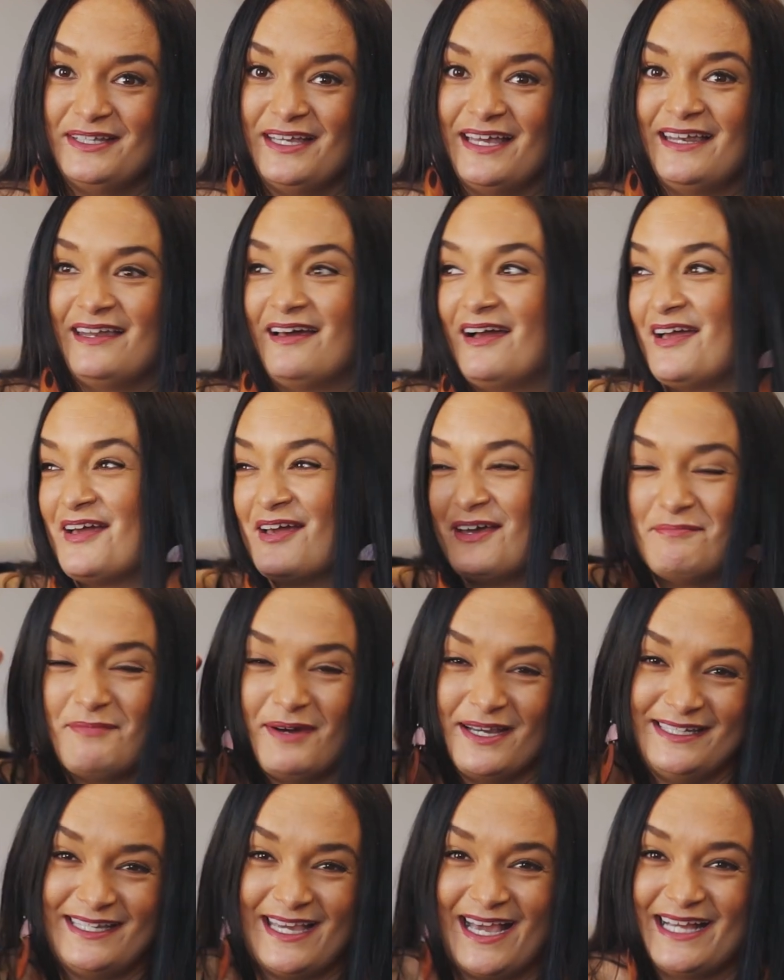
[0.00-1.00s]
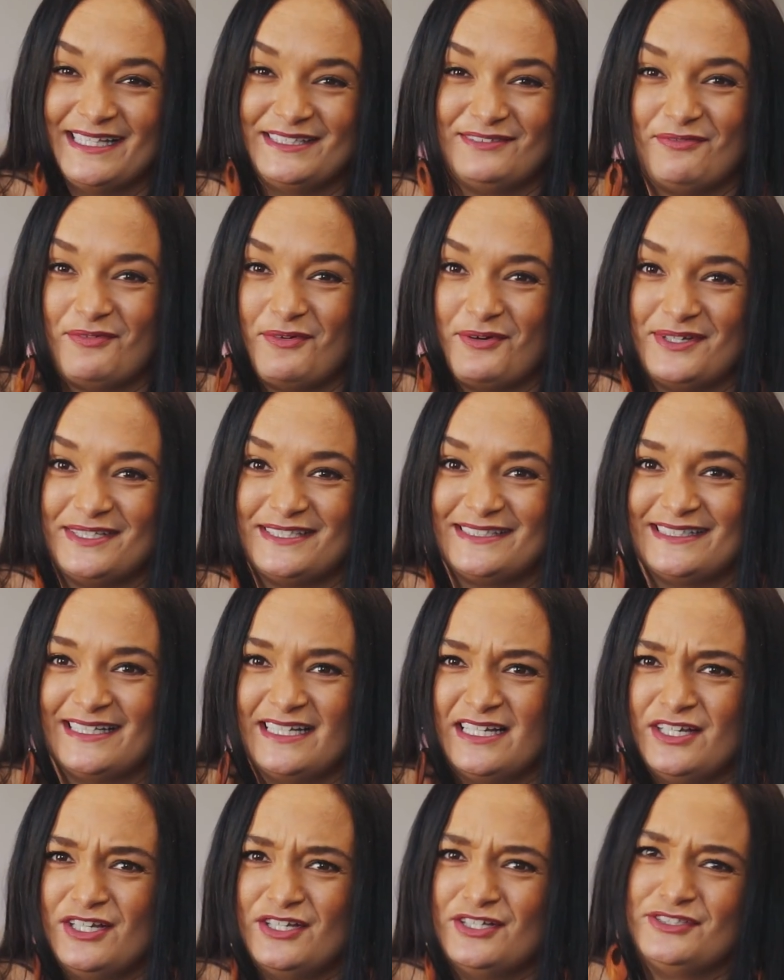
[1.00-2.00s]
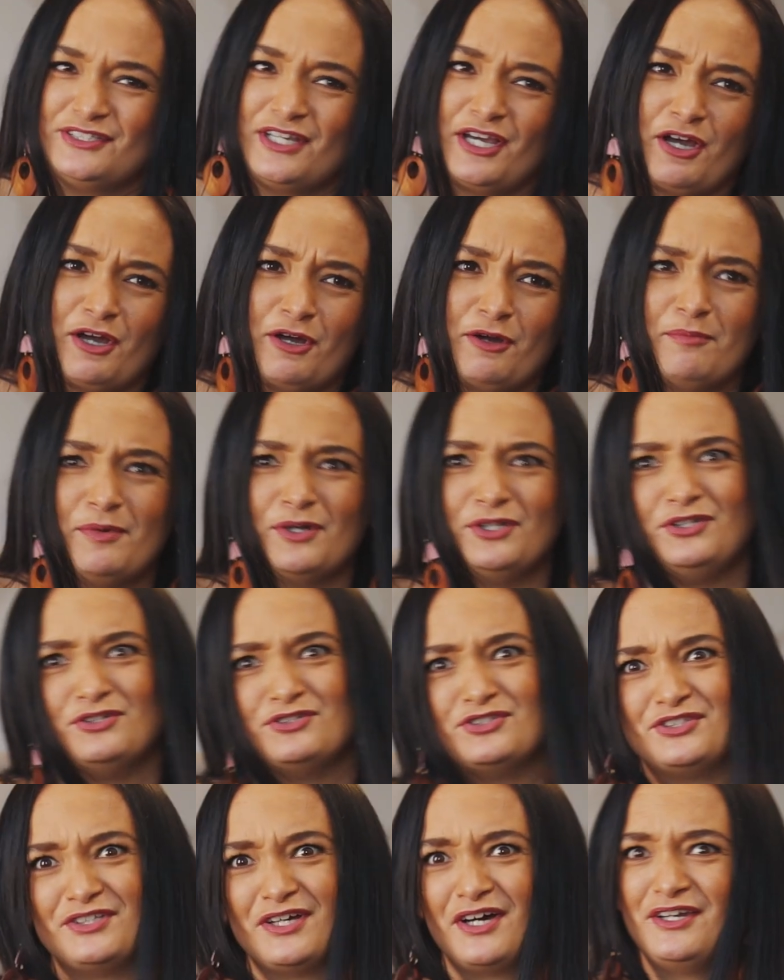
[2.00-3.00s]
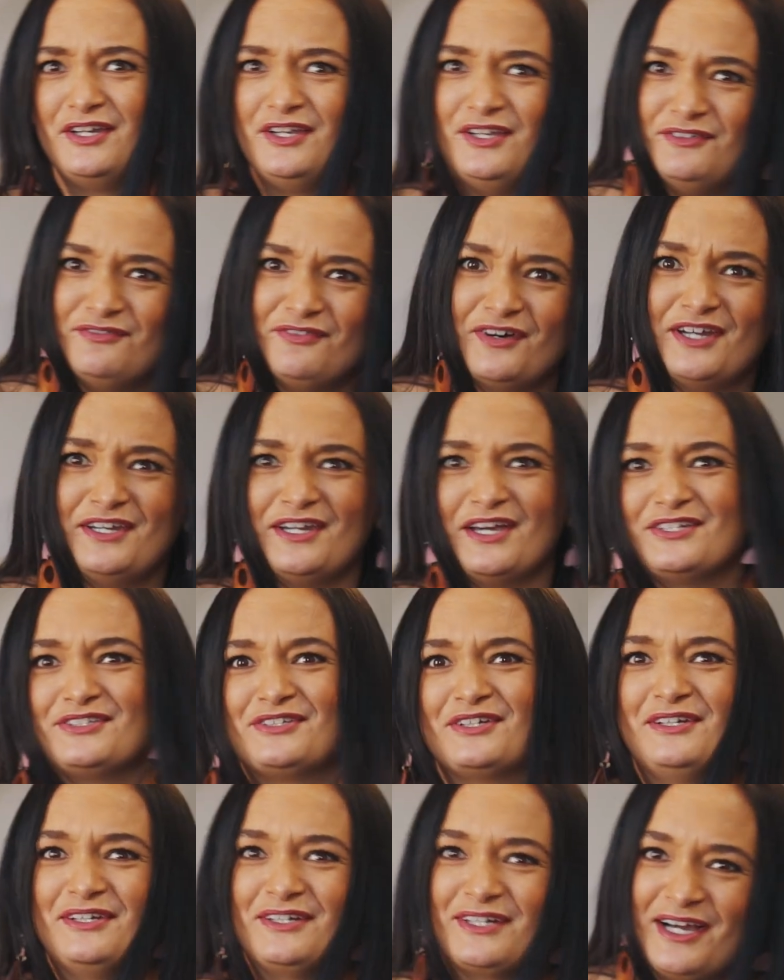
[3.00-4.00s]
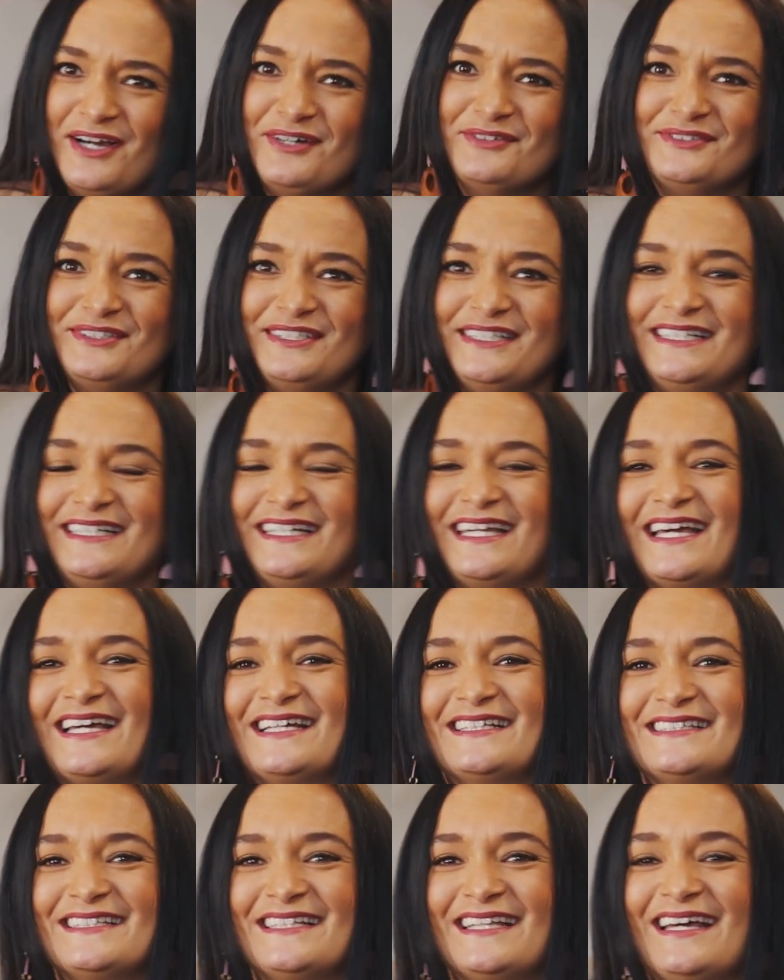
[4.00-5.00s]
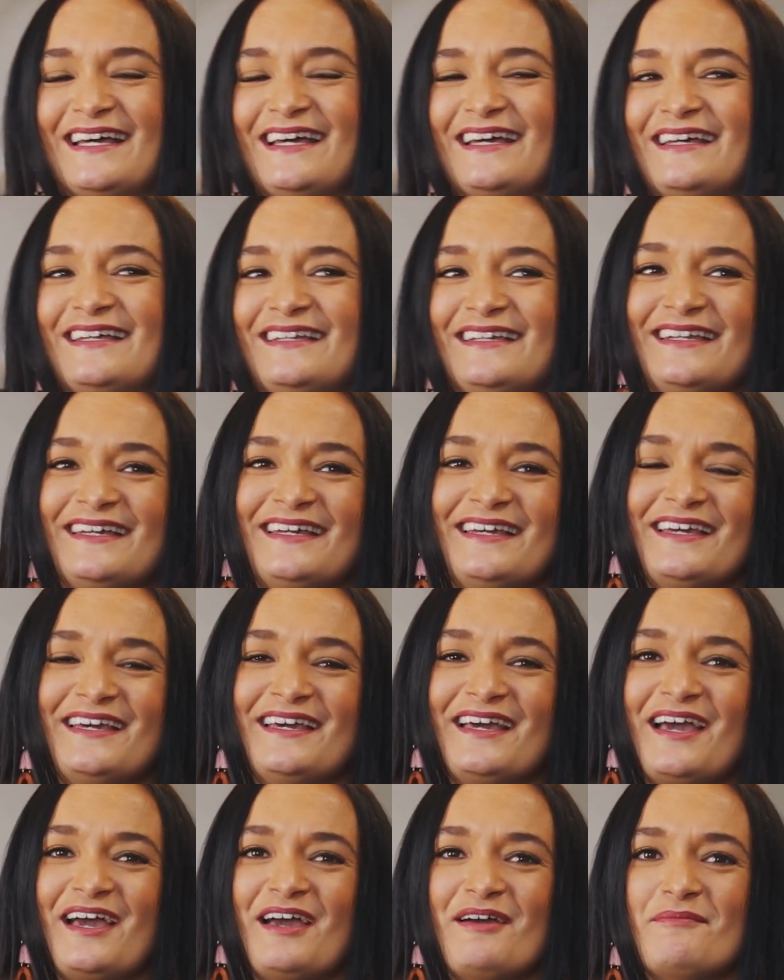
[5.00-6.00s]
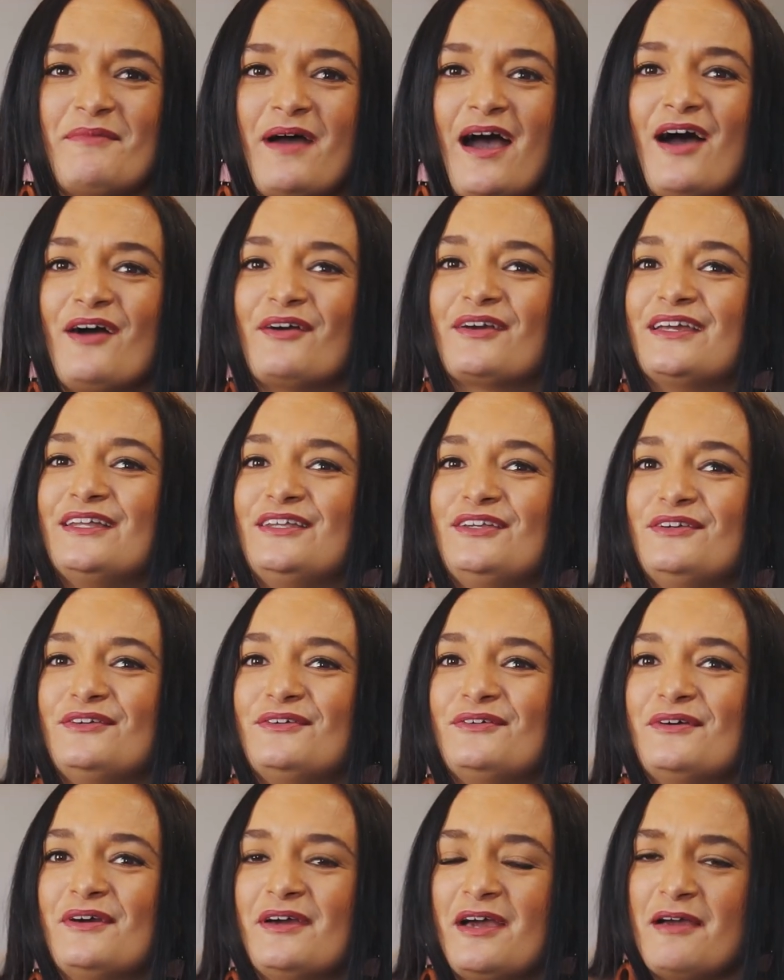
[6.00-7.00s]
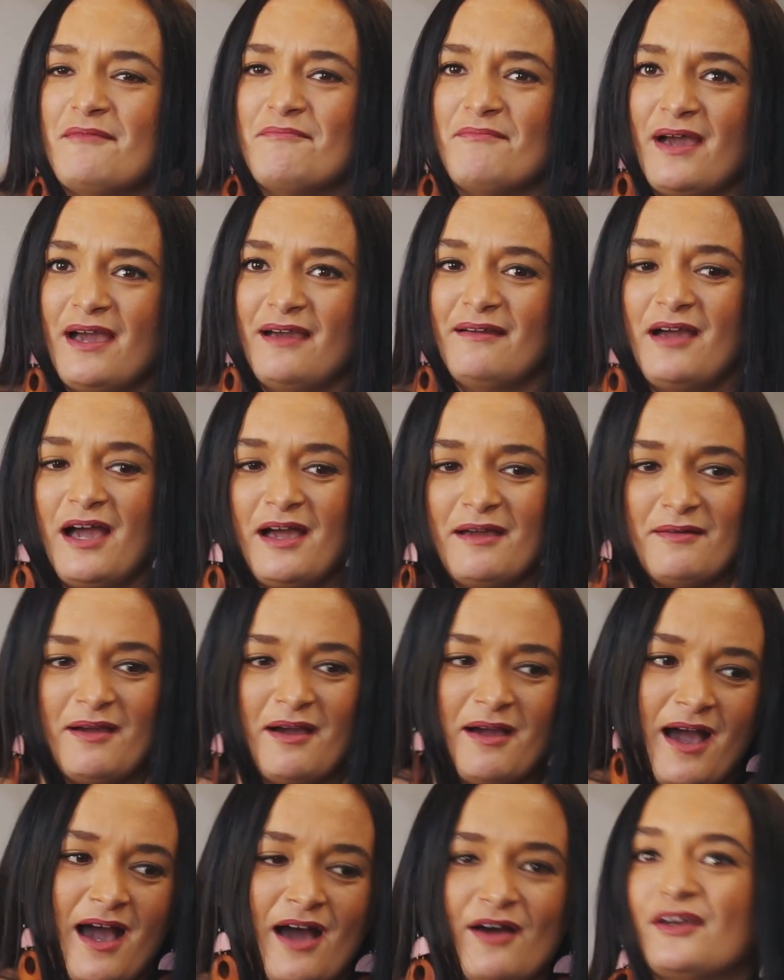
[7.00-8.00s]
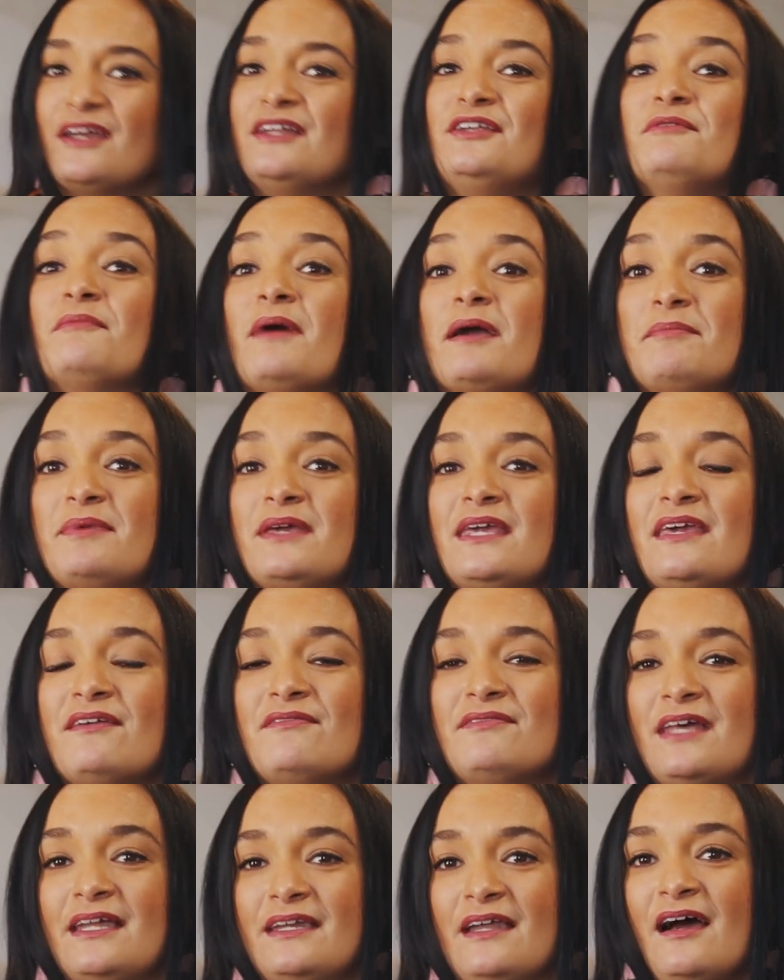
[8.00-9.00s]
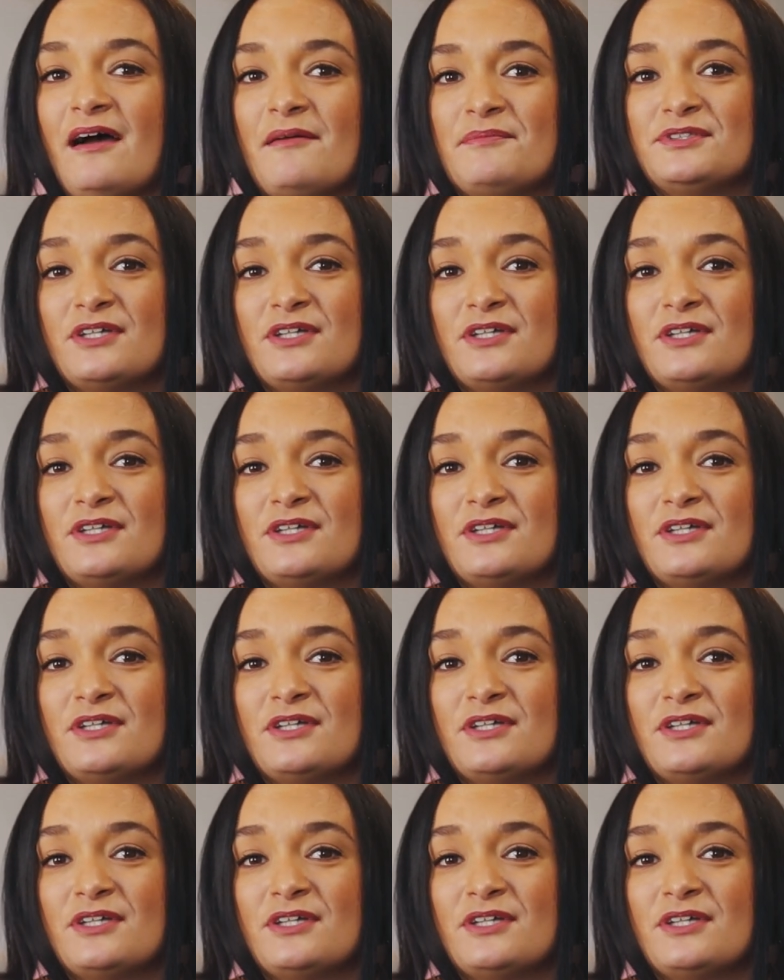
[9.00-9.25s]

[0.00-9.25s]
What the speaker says: And I heard my dad's voice saying, but you studied financial accounting, and how can you maybe give that up?